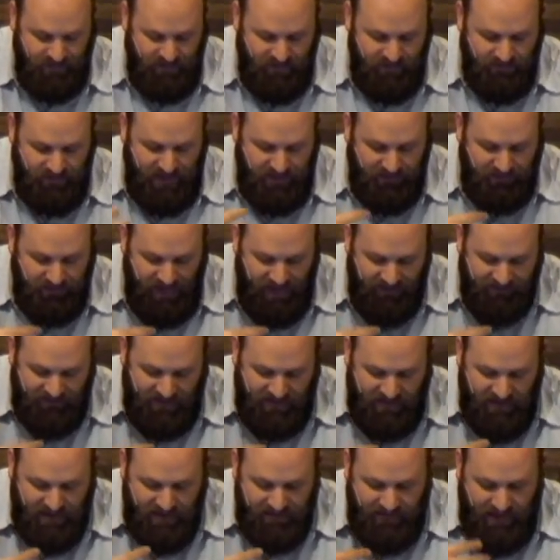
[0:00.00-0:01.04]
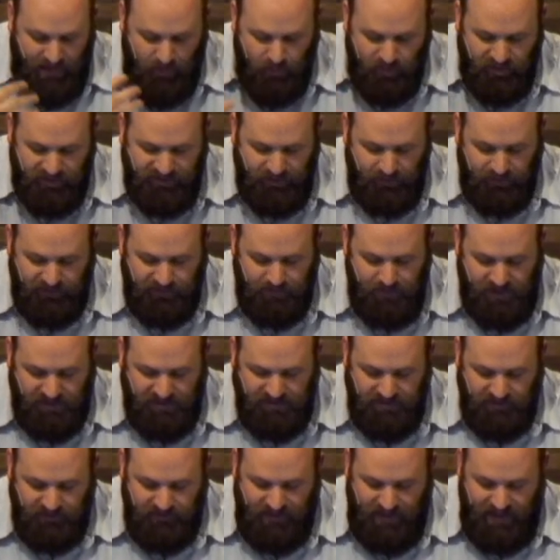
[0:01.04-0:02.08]
They thought that they were so
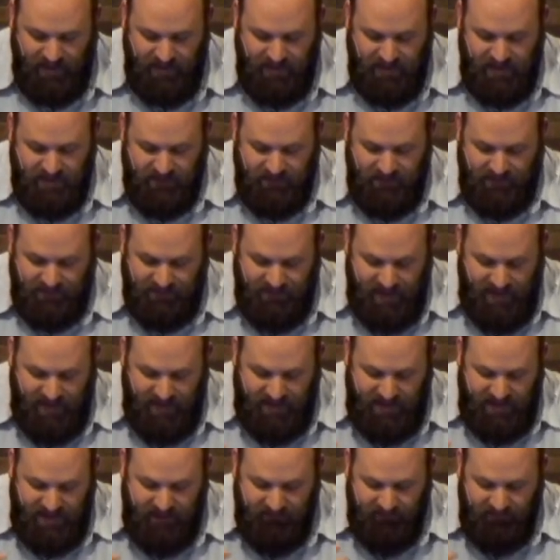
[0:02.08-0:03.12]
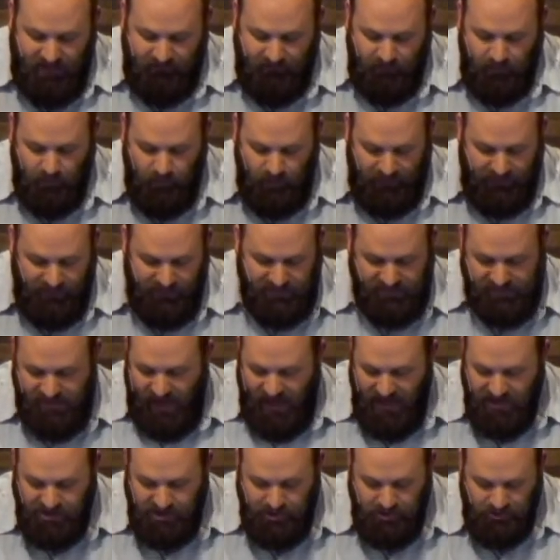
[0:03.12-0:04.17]
special that they gave everyone this
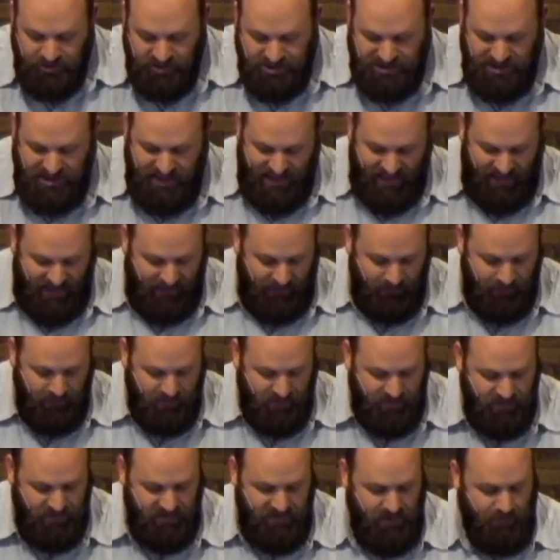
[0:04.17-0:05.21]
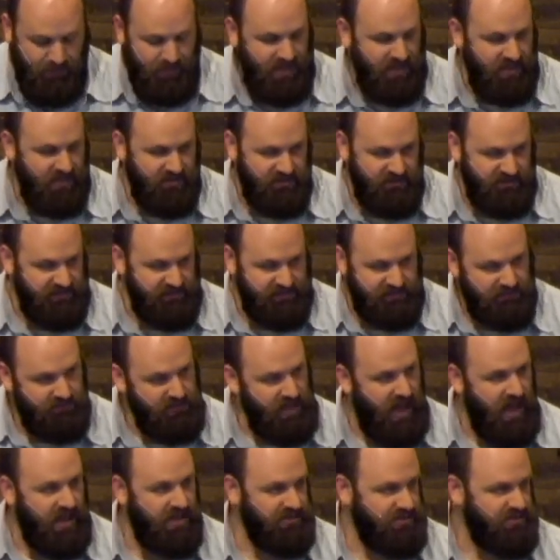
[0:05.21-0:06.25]
not Jewish name that means
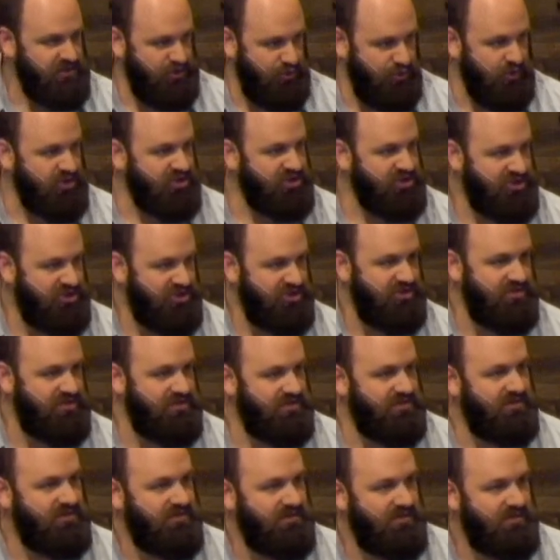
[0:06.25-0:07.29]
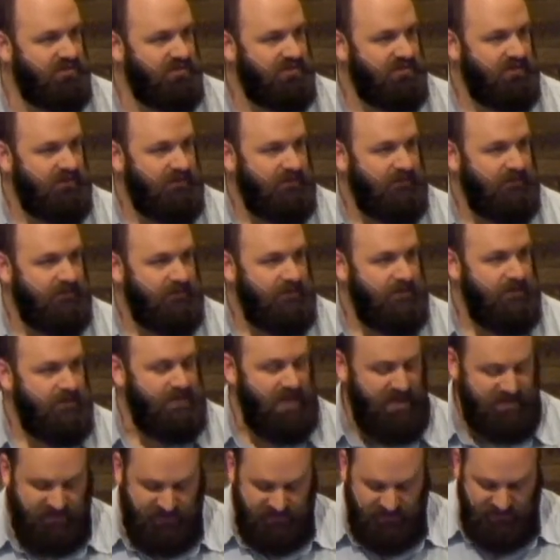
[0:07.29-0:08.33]
not Jewish.
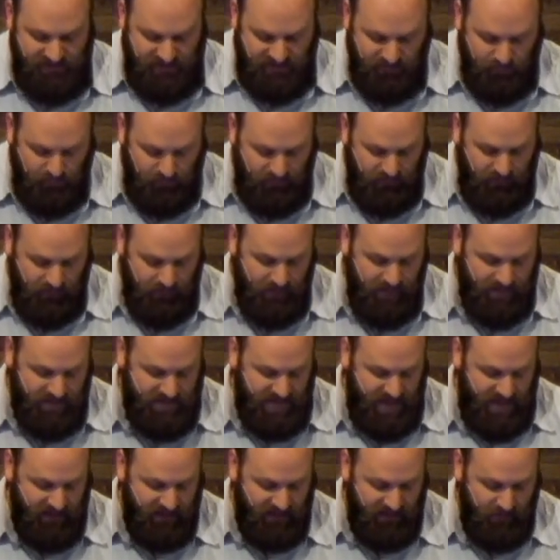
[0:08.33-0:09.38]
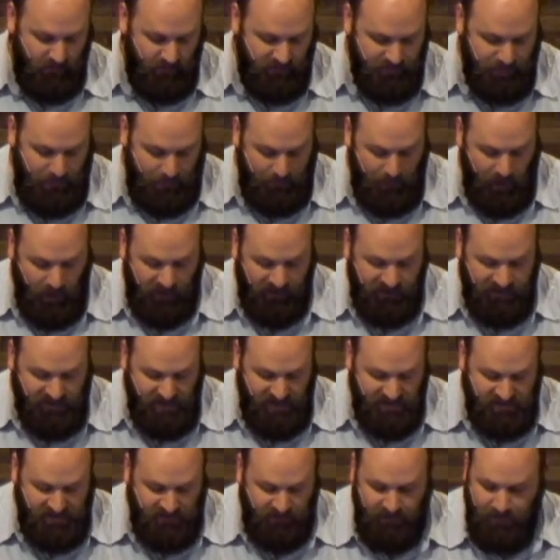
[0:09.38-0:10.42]
That's where their mentality was. But Paul
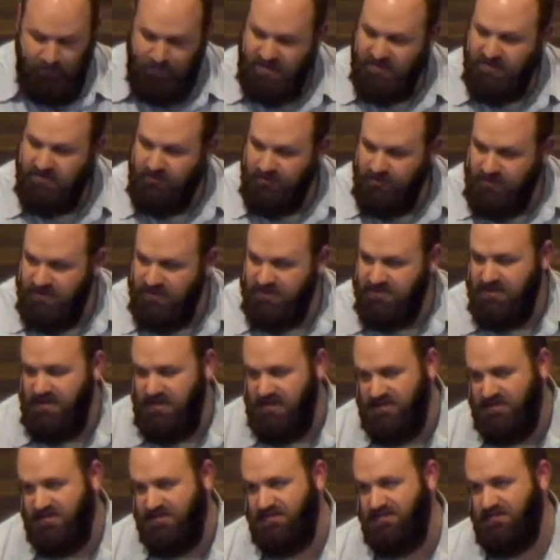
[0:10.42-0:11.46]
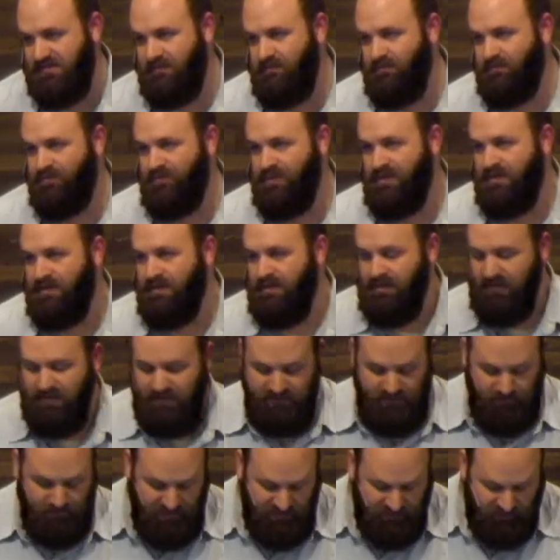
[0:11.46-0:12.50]
says here, the mystery is this.
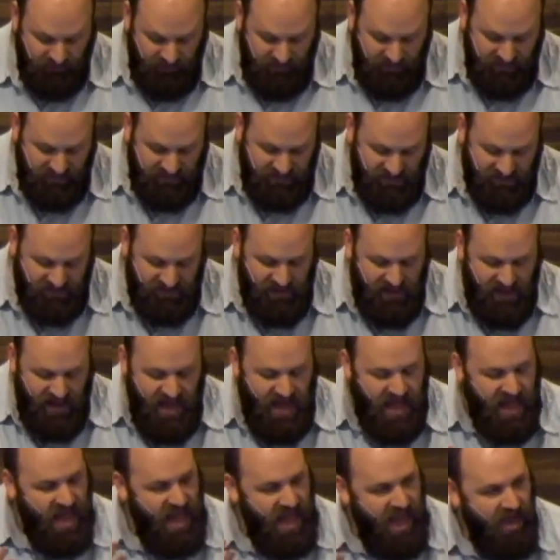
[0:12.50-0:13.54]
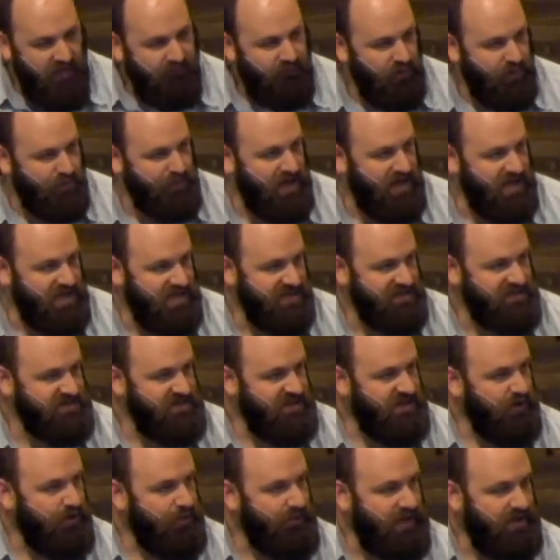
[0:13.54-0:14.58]
The mystery is this. Everybody gets
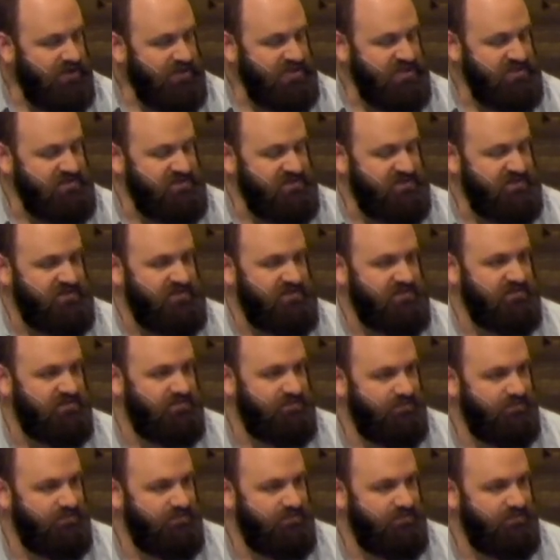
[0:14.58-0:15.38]
to hear about Jesus.